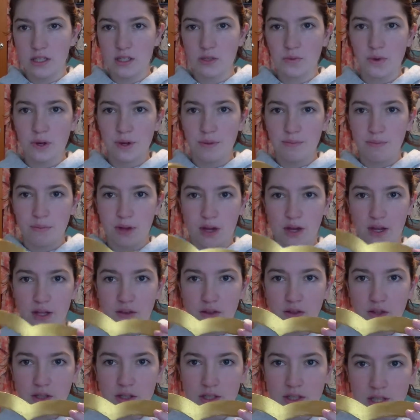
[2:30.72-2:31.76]
This is what
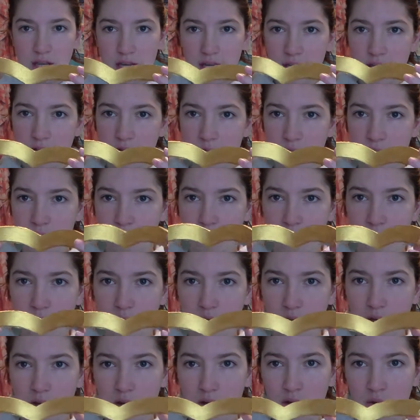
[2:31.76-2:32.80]
mine looks like
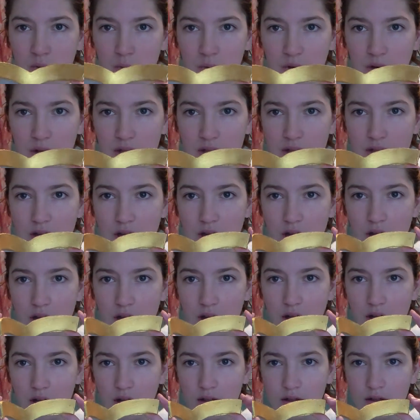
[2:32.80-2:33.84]
when it's
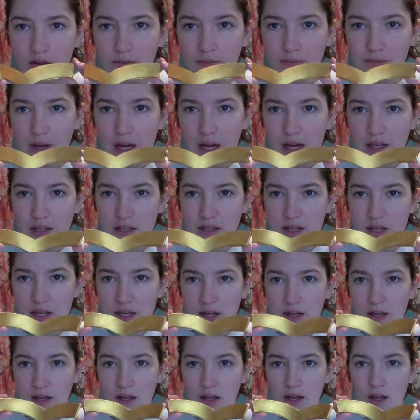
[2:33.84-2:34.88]
all
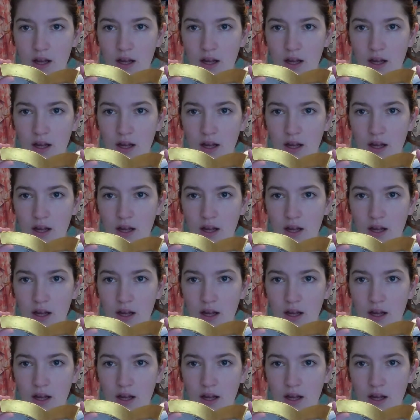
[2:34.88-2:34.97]
painted.